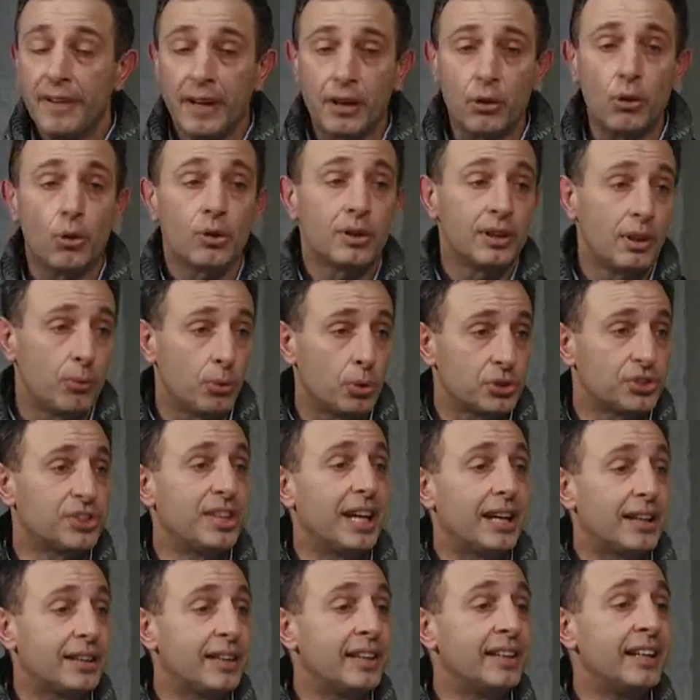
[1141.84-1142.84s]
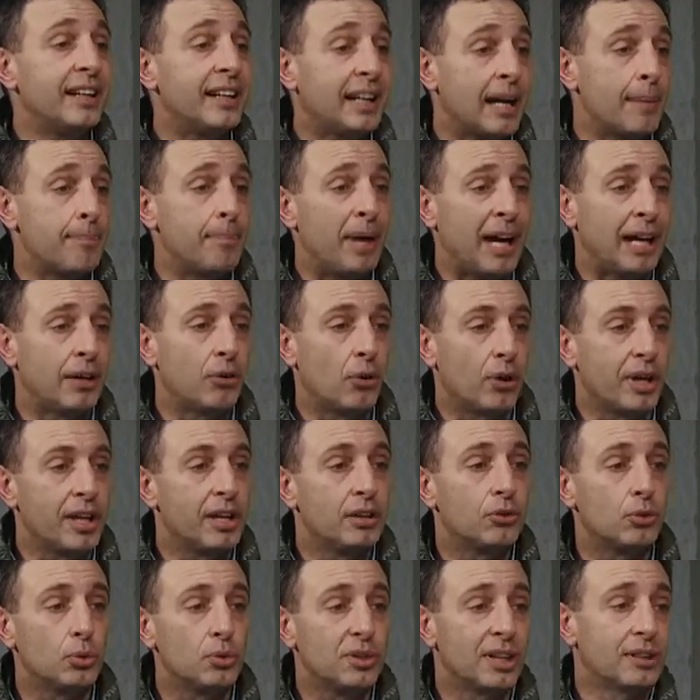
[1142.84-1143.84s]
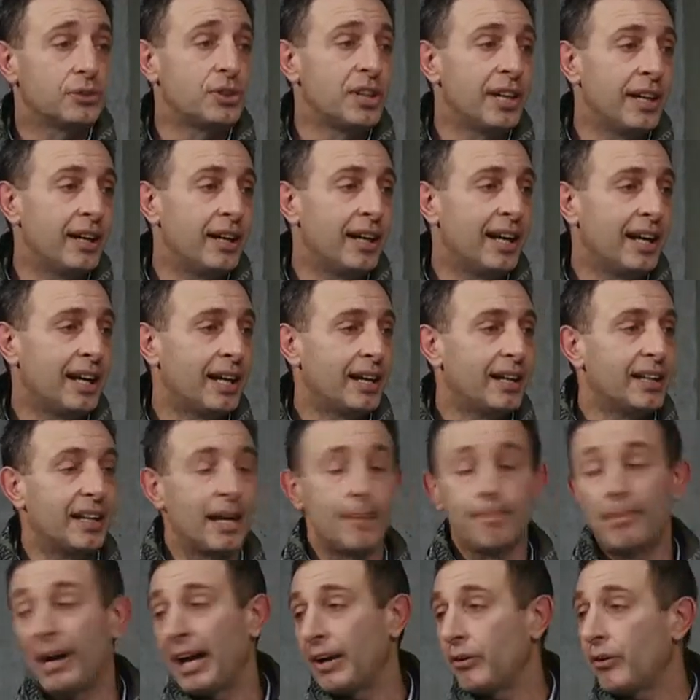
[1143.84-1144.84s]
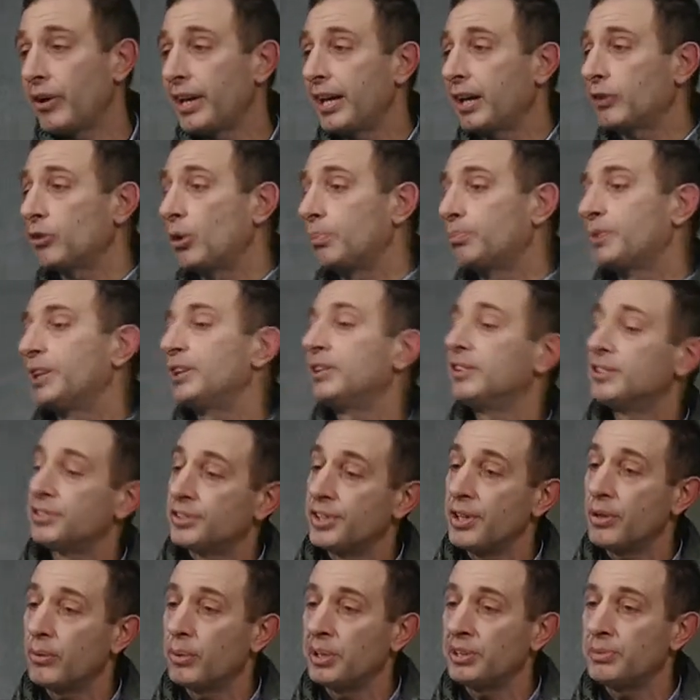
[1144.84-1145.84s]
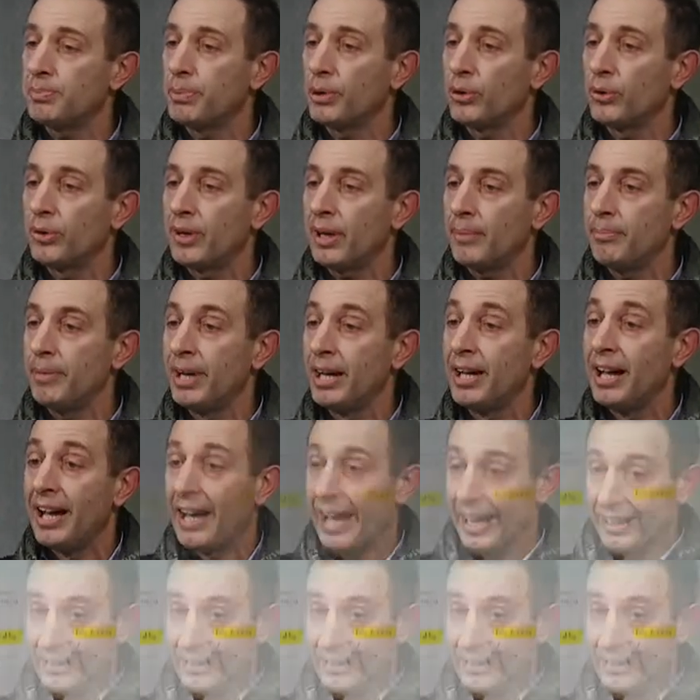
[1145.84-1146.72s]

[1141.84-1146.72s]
Corta was started in Capannori in 2009. Capannori adopted the zero waste program, and